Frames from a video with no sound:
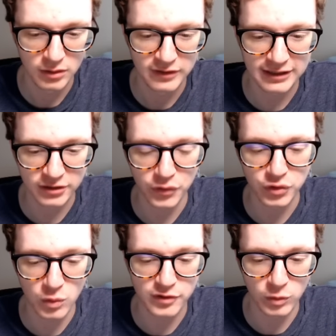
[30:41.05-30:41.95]
That's all the
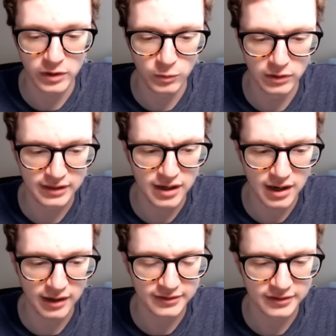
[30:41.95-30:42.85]
2021
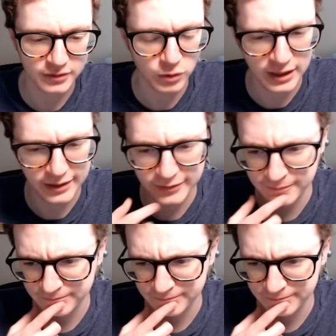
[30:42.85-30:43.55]
guys. Okay.